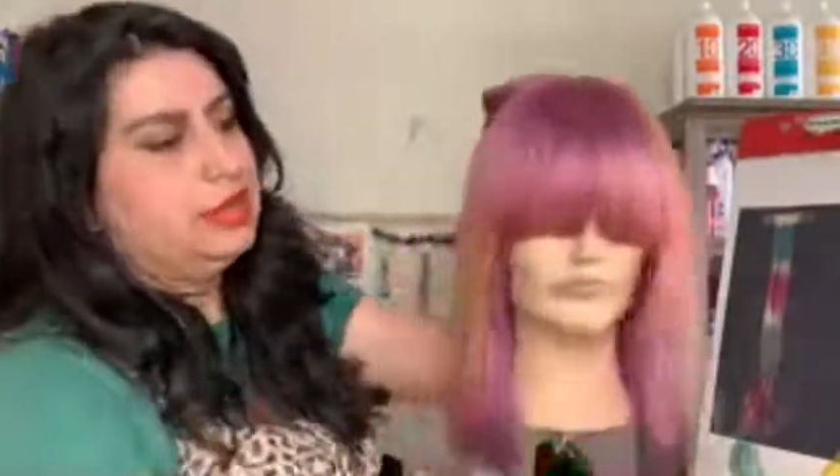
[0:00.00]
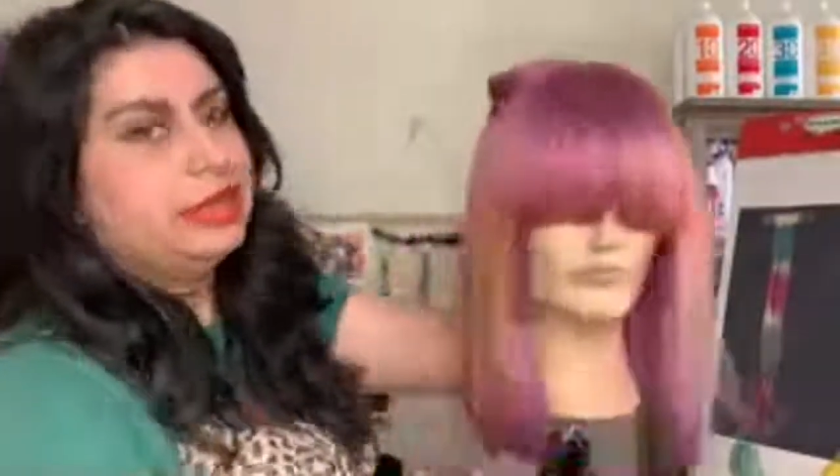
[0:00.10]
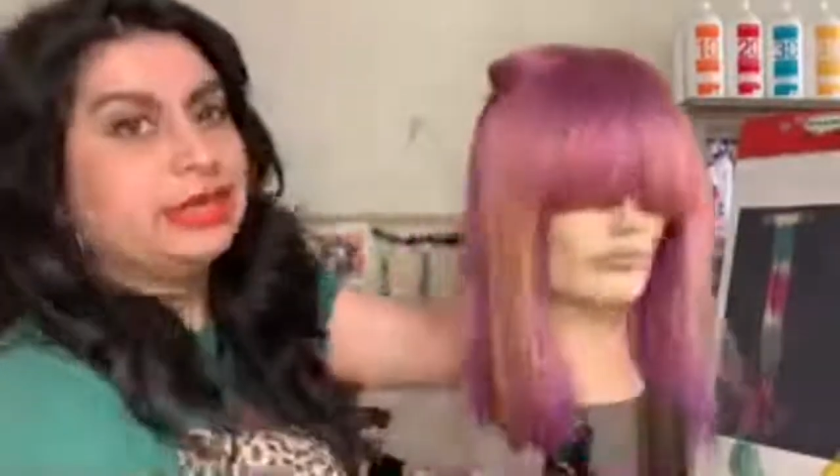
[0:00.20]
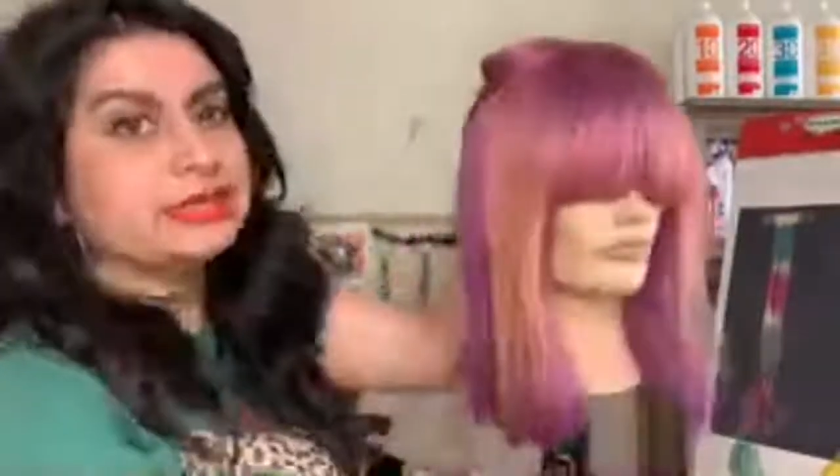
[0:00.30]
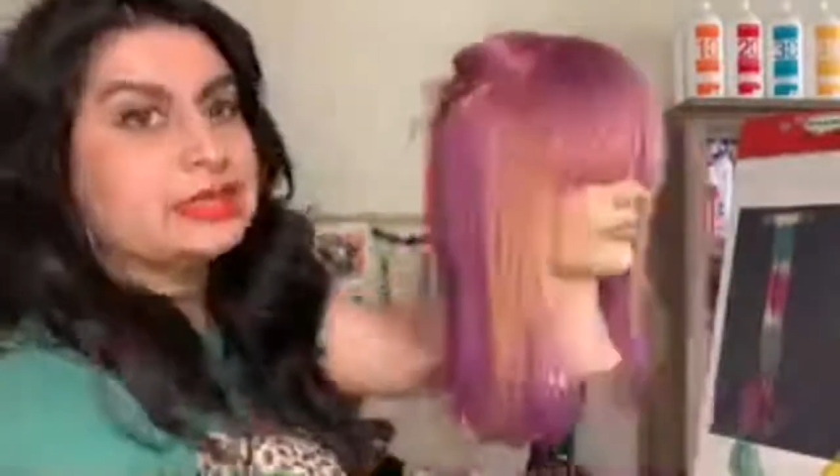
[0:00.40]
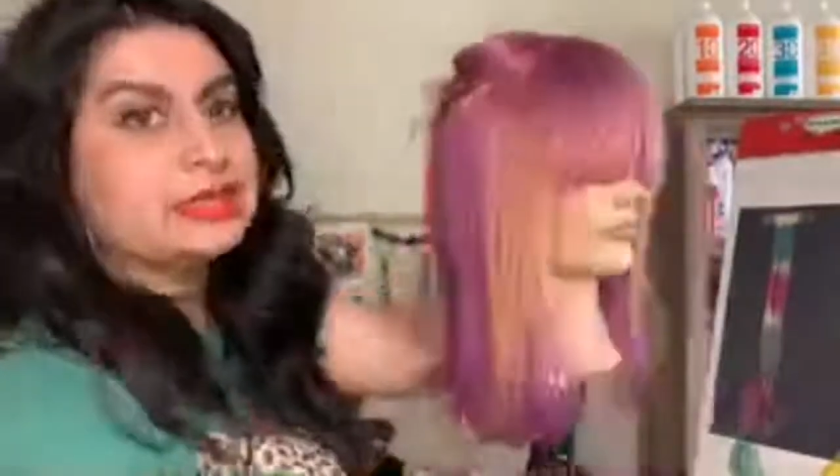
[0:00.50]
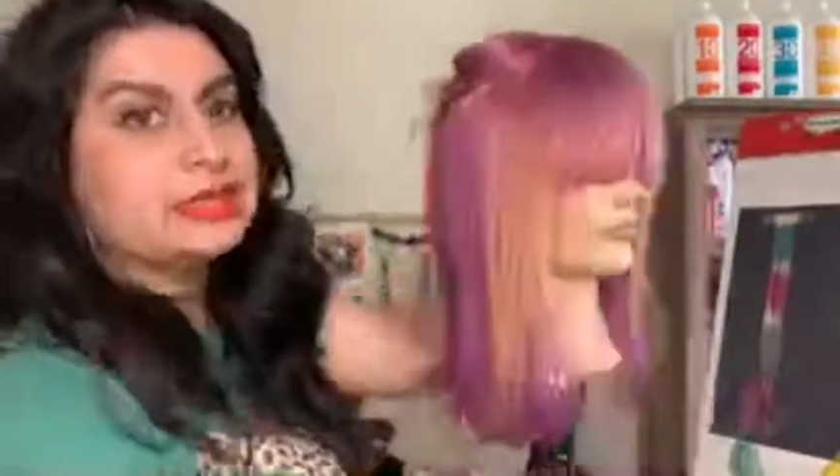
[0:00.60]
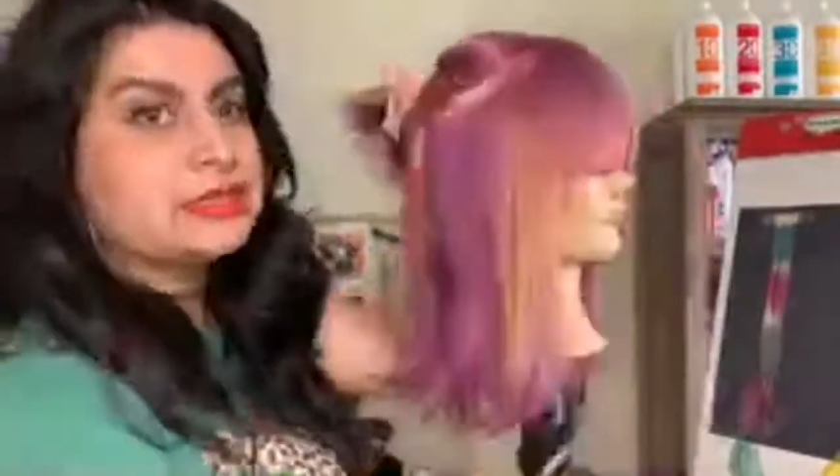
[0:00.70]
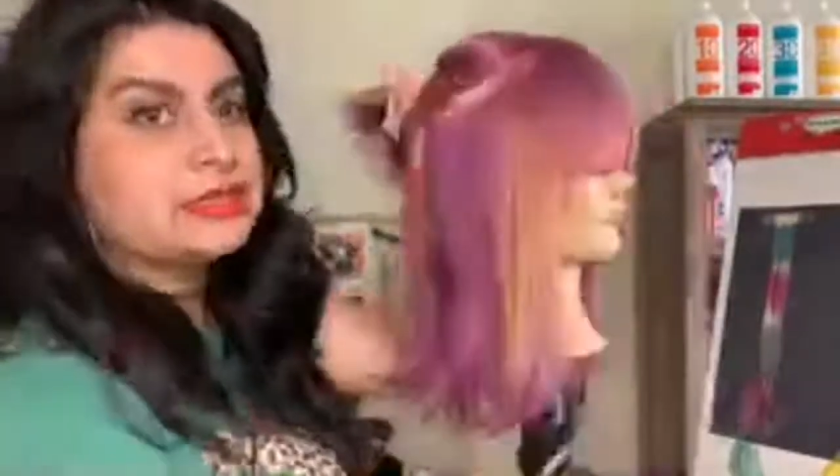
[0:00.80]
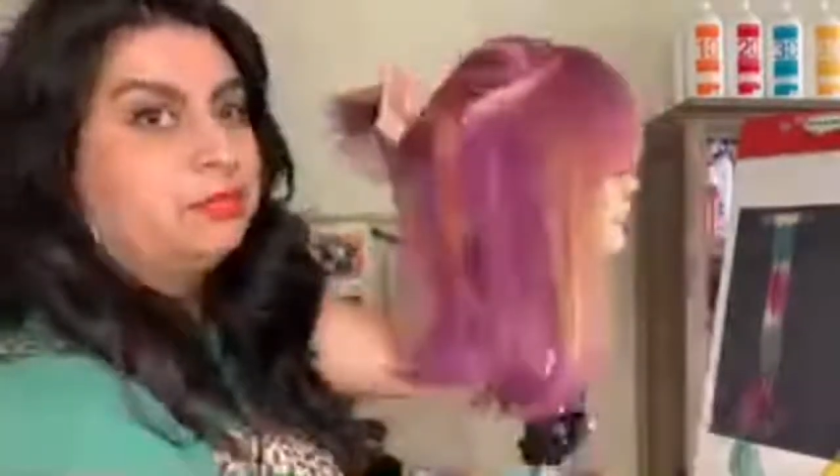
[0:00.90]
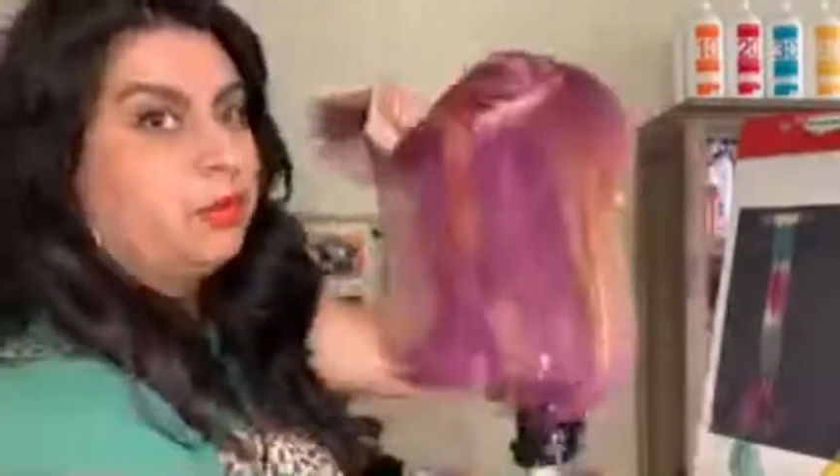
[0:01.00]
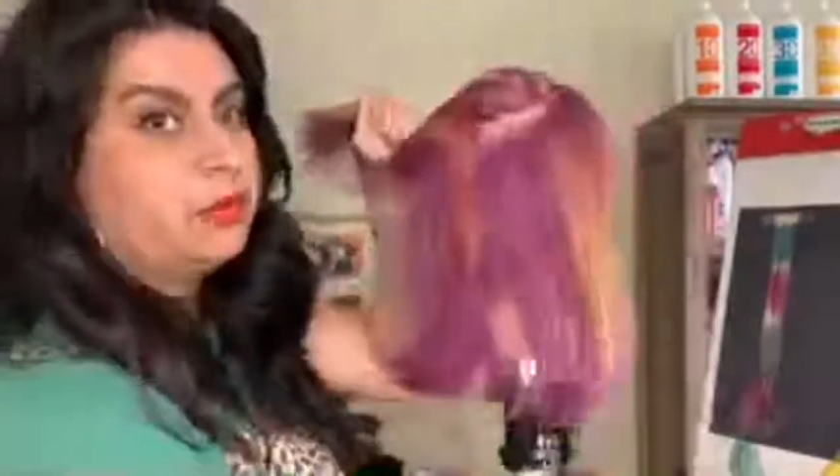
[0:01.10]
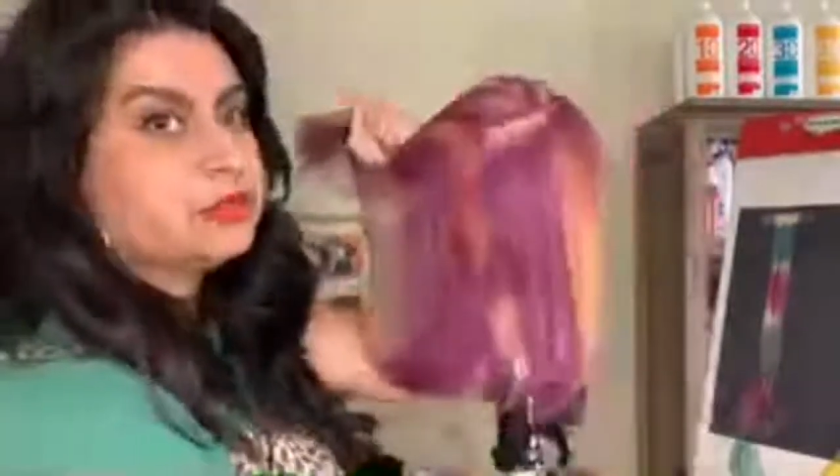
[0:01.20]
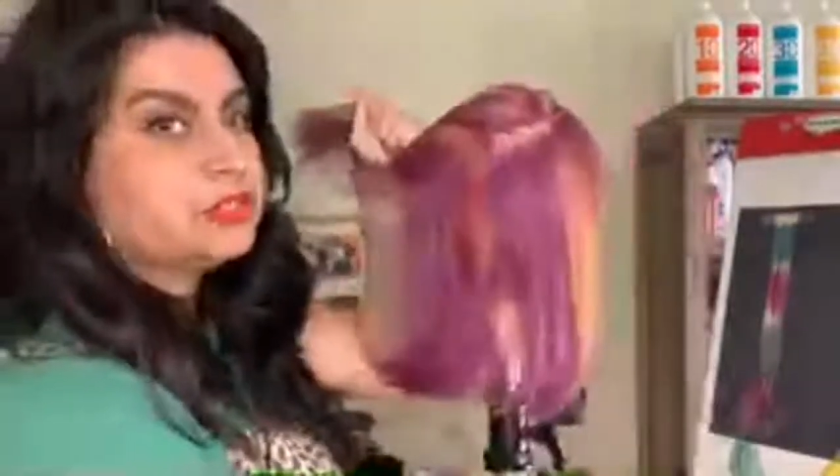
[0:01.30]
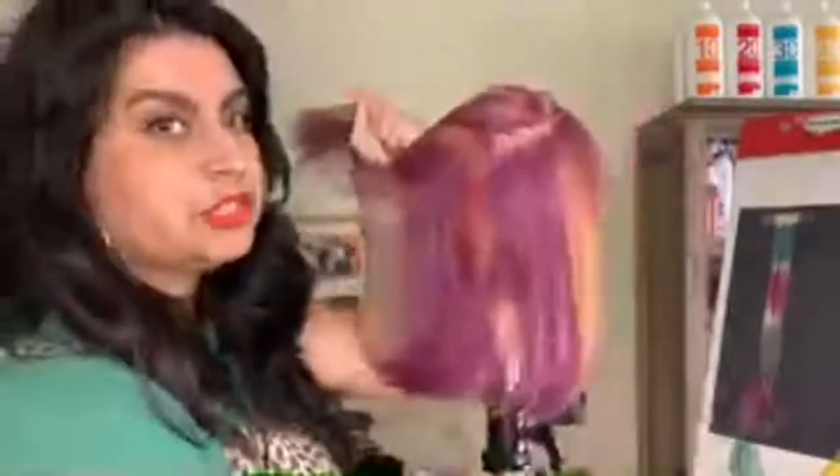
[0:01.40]
it's less bold.
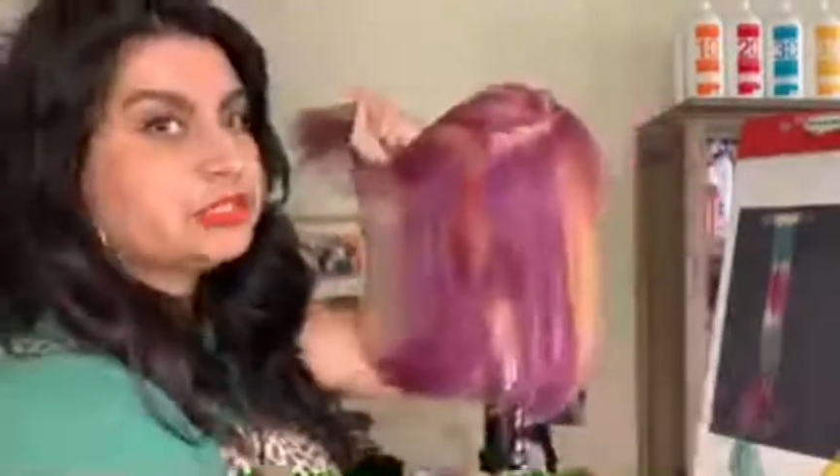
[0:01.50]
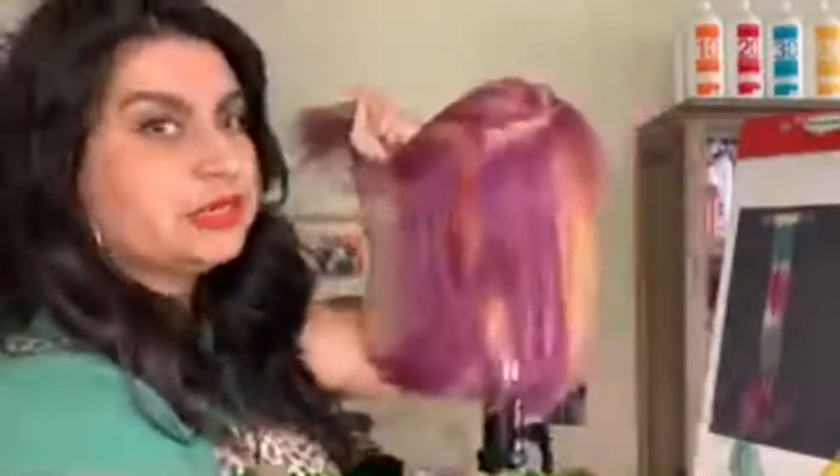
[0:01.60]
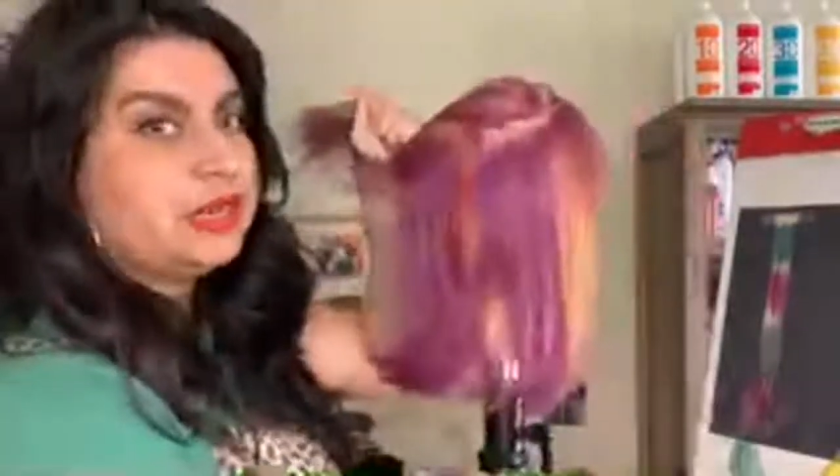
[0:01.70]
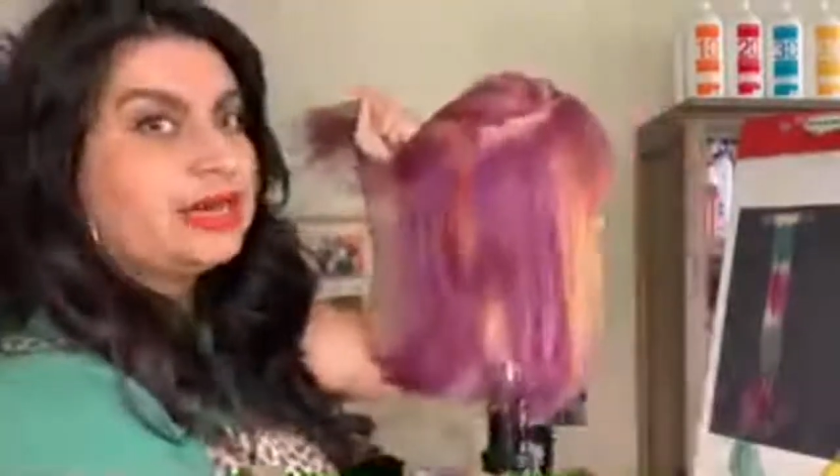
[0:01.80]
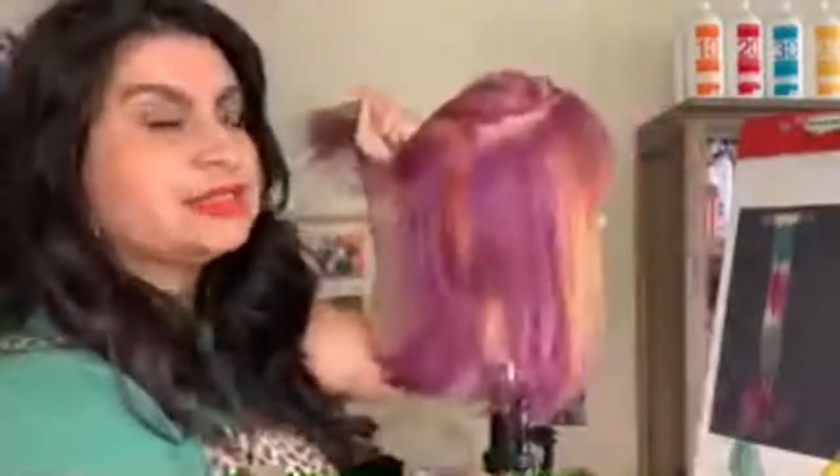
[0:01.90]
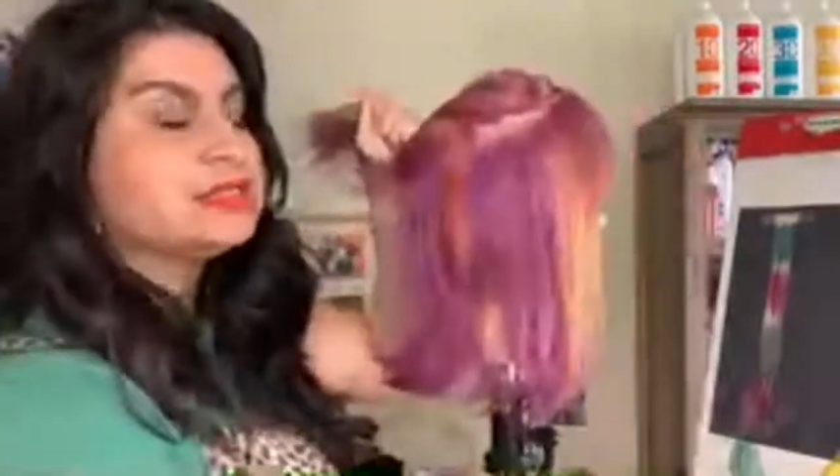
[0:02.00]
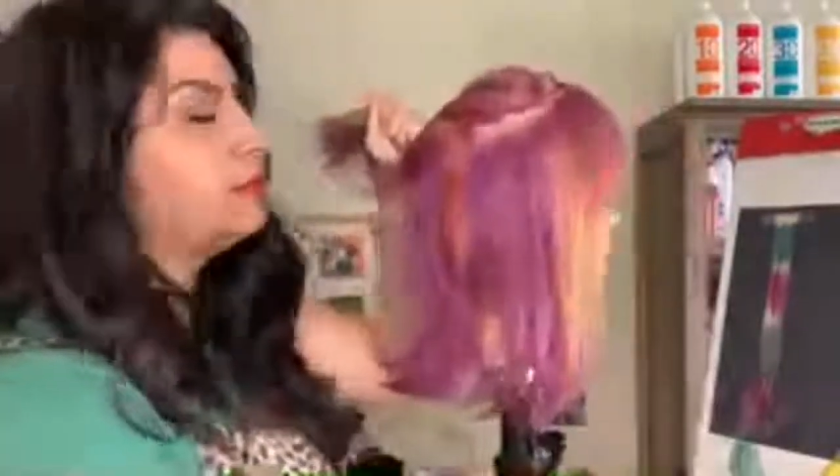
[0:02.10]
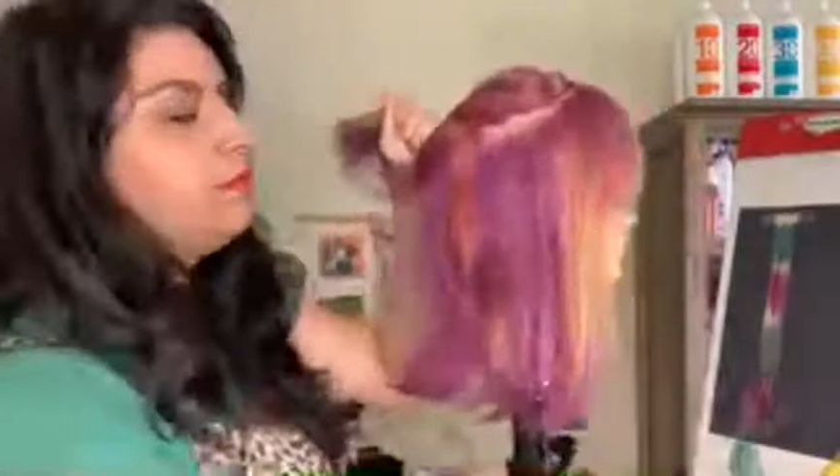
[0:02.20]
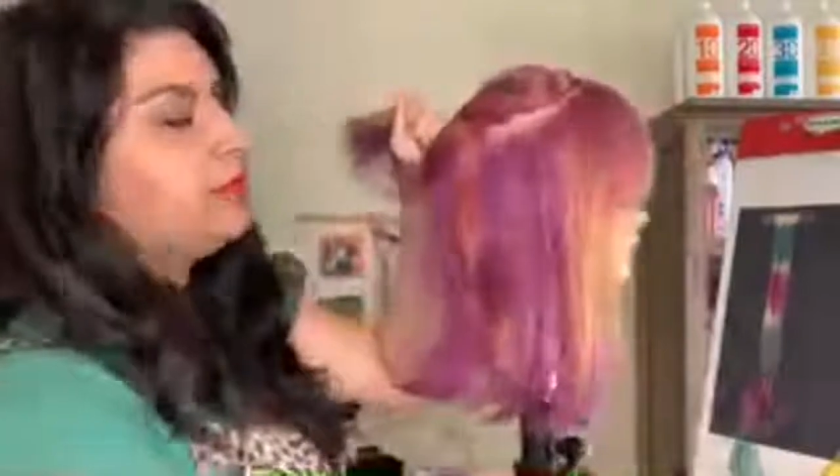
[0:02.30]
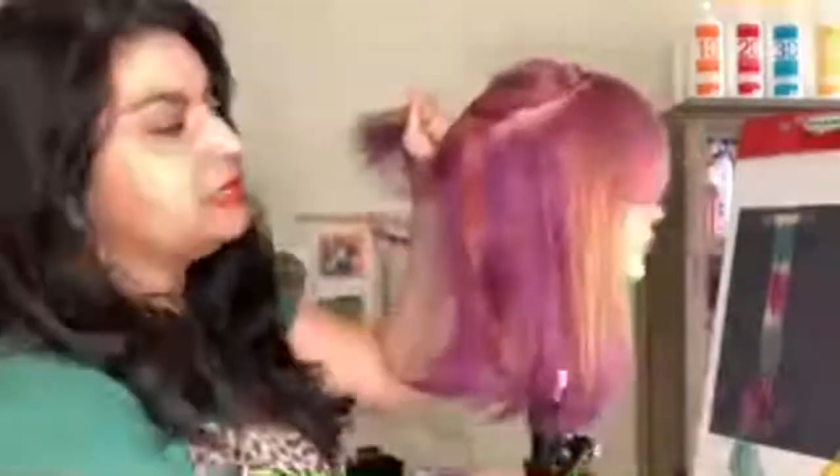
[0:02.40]
So she still has some,